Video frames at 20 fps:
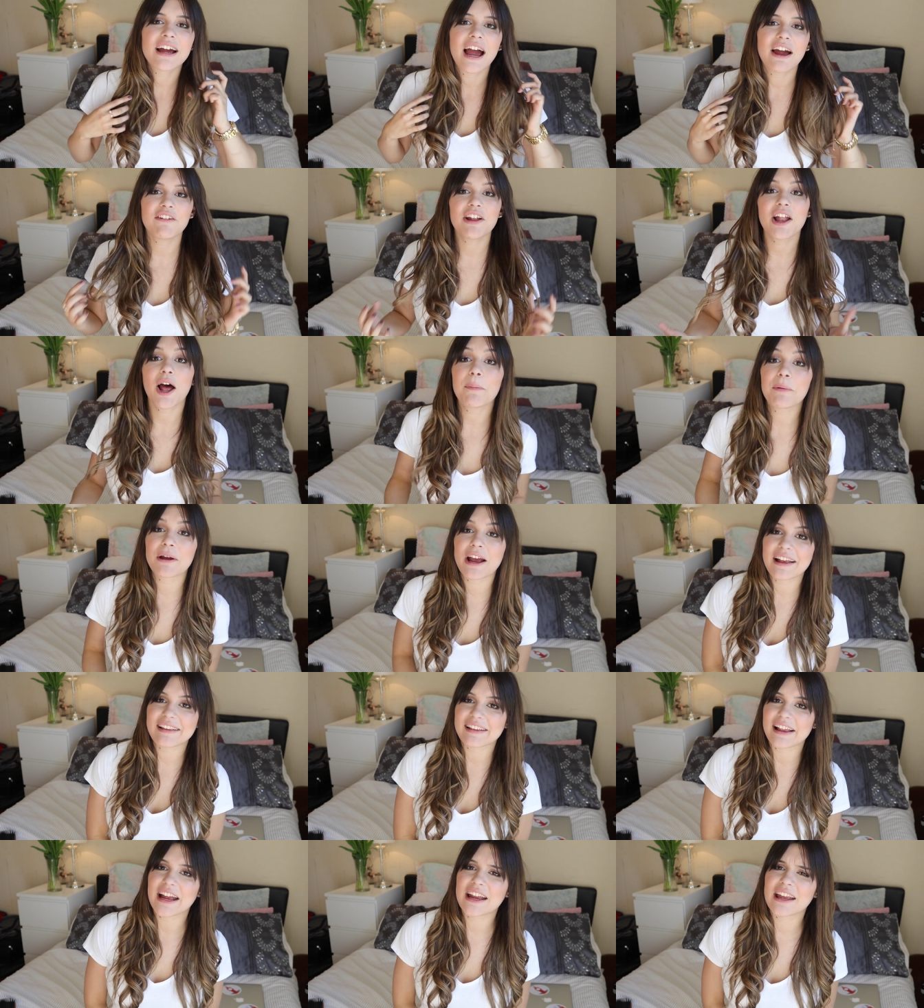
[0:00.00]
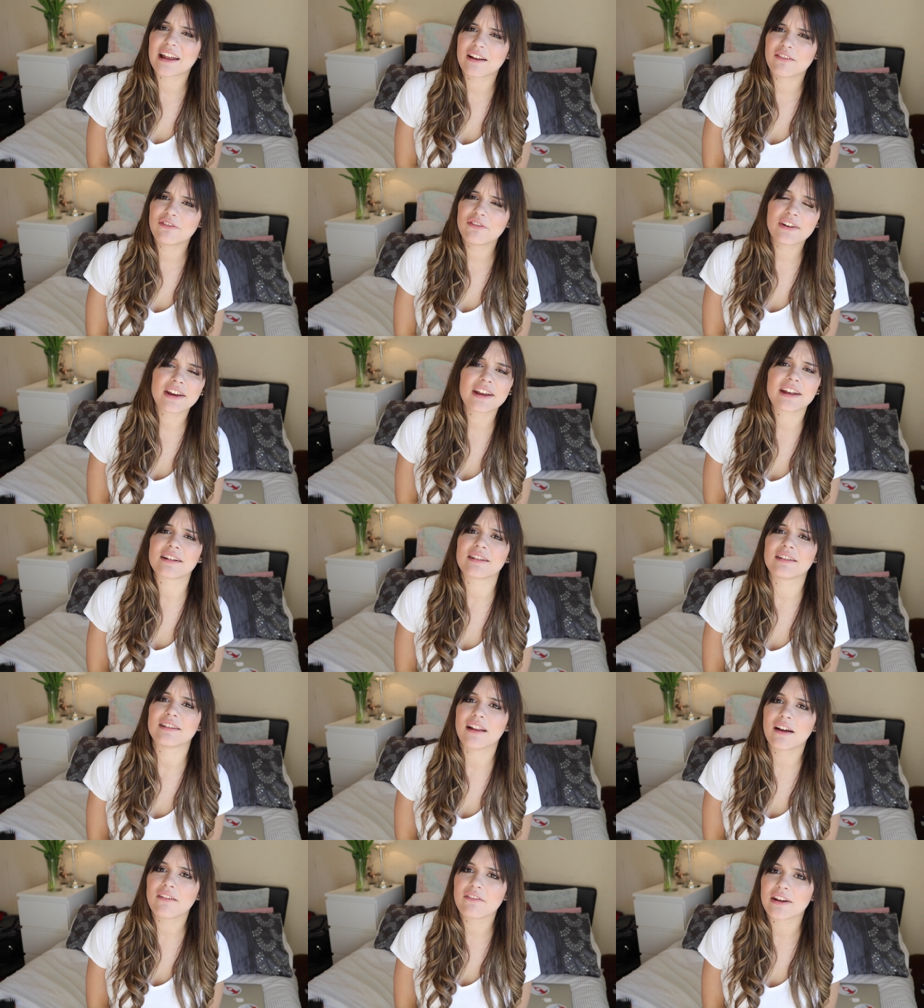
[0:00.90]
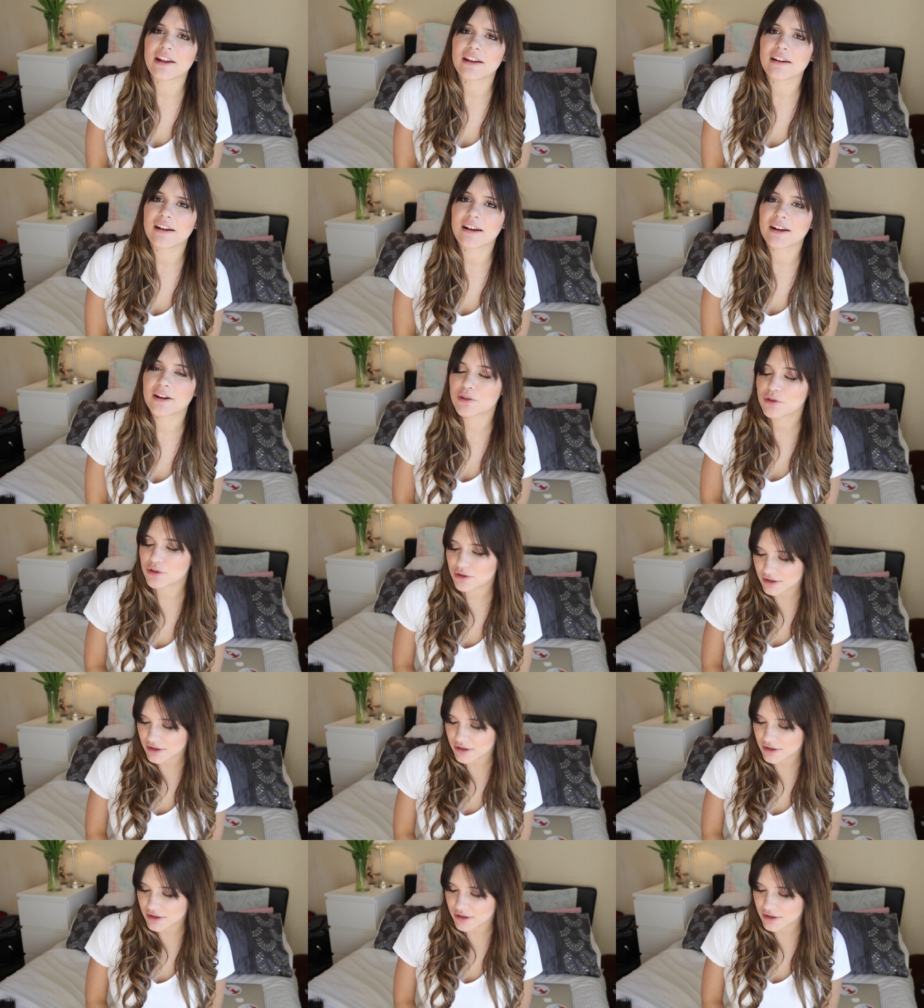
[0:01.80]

I really hope you guys like it. I freaking love it. I could